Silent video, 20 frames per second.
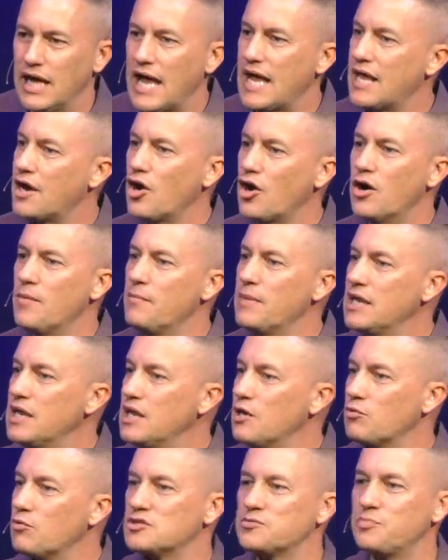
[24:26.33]
And her
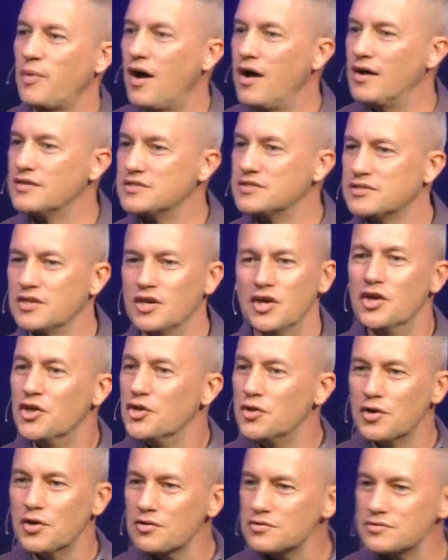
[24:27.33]
immediate response is,
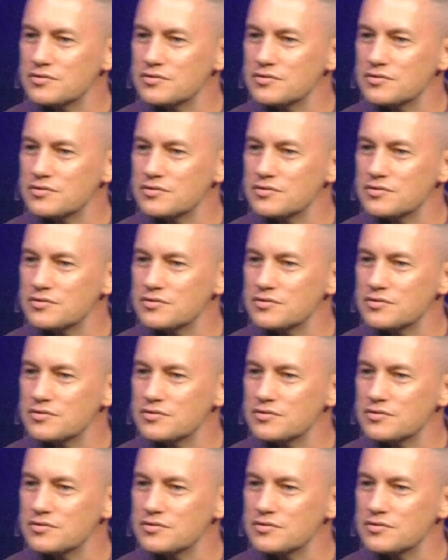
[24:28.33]
you're